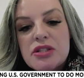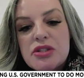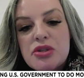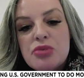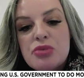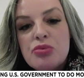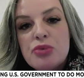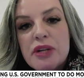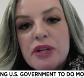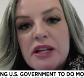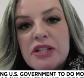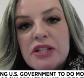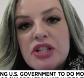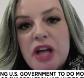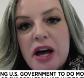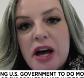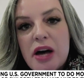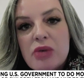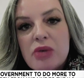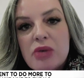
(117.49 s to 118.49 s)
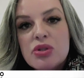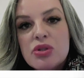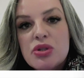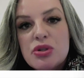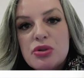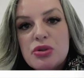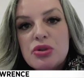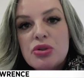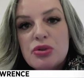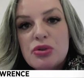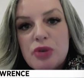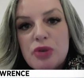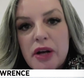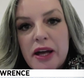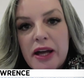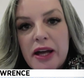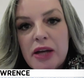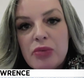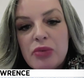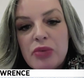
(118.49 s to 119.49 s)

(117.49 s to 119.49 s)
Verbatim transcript: to reach out to Ukraine.